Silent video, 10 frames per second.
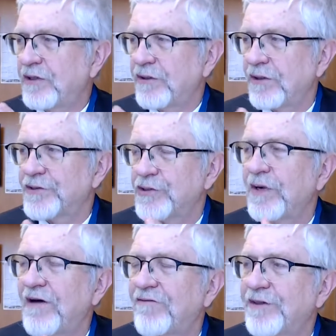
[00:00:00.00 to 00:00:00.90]
but it could
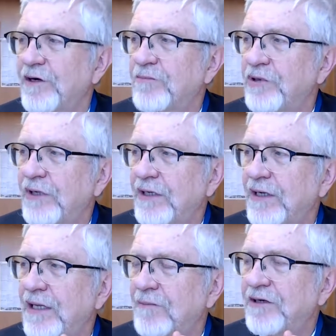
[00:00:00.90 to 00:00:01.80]
also have a therapeutic
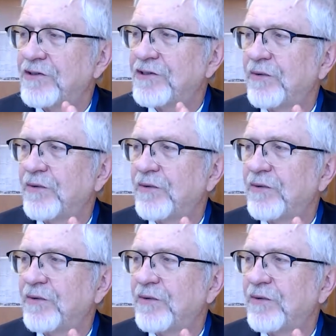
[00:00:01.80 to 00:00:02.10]
element